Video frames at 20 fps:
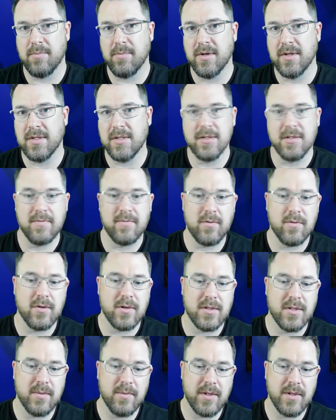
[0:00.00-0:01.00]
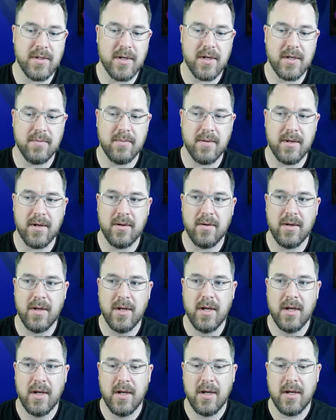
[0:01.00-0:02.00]
brings you to the forge that we talked about.
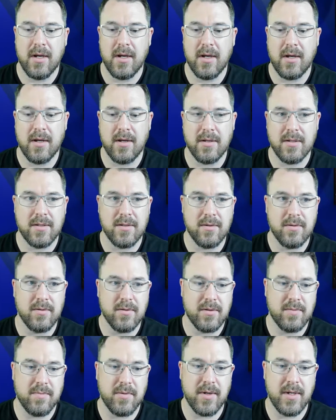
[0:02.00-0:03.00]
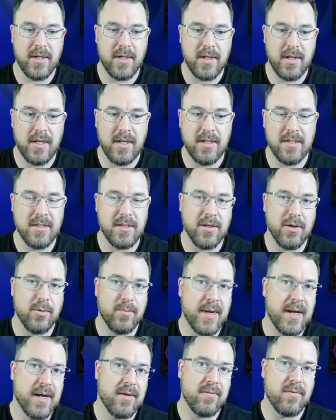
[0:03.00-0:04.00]
So it's pretty easy to go
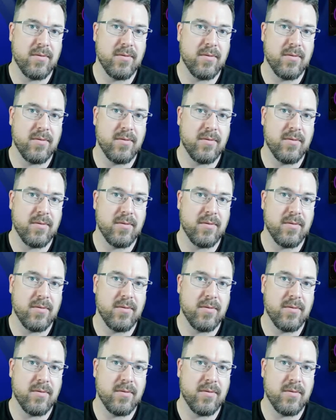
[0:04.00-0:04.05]
back and